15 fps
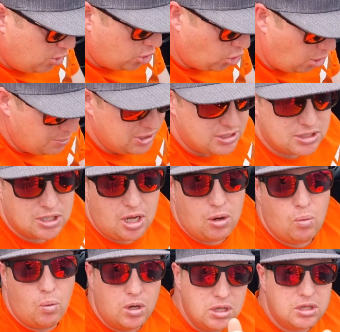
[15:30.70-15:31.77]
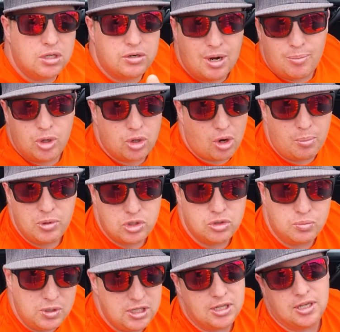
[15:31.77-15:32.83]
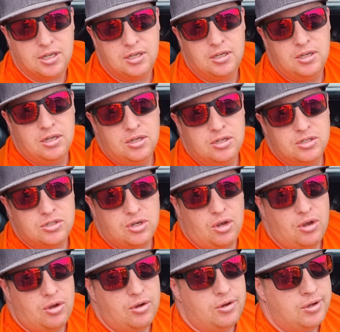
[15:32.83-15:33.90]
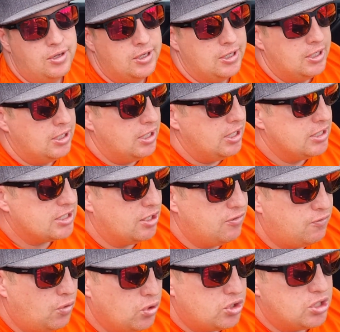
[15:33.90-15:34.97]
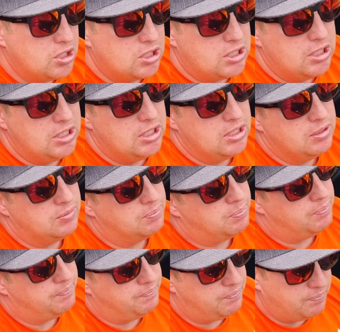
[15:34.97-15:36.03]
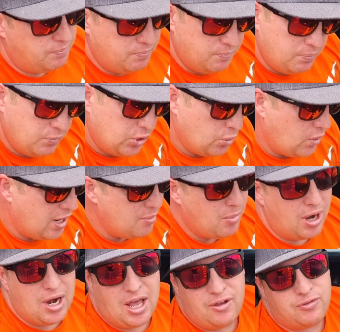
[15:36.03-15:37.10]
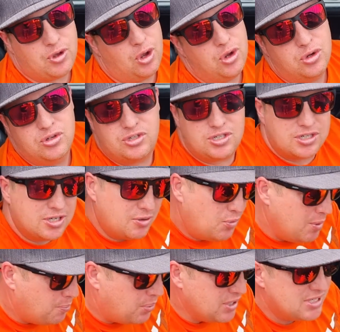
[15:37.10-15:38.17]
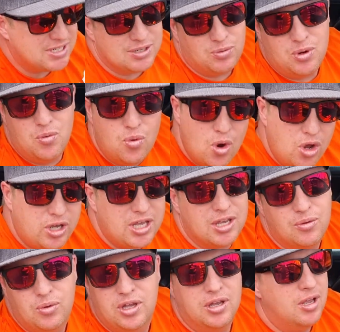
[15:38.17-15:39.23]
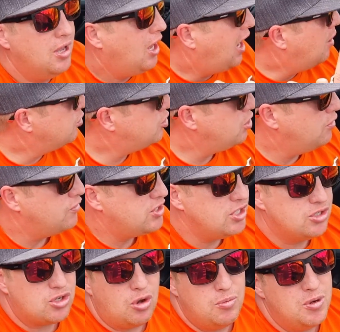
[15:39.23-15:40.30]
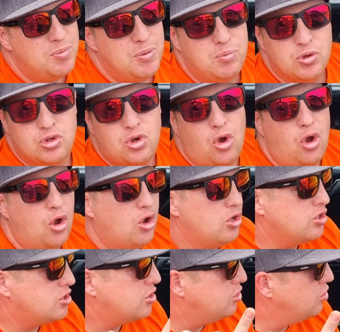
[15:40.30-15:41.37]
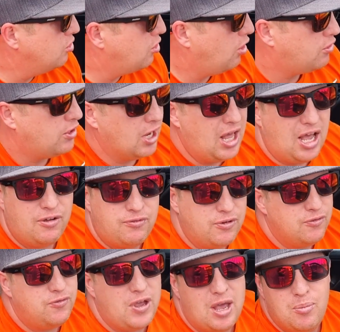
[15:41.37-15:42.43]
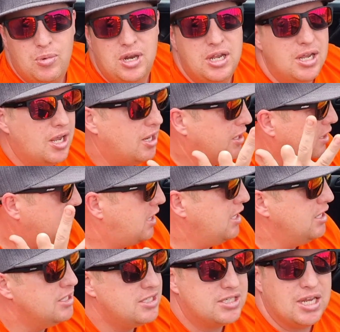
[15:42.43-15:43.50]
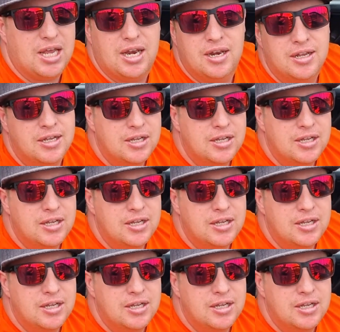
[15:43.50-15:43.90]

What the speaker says: grommet, I want the rubber grommet to be there. So it's unfortunately the way my life goes. We're busy, we're working, I'm servicing so many people's cars. You've got life and family and kids, and